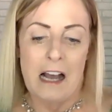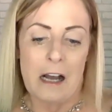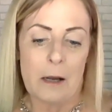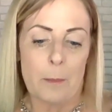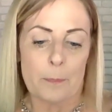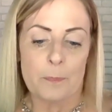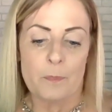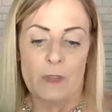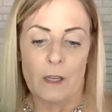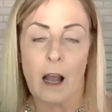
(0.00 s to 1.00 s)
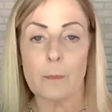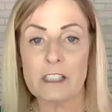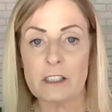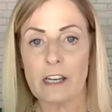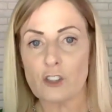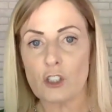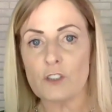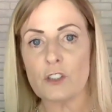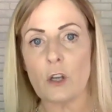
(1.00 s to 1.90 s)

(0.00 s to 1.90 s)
um, comment section.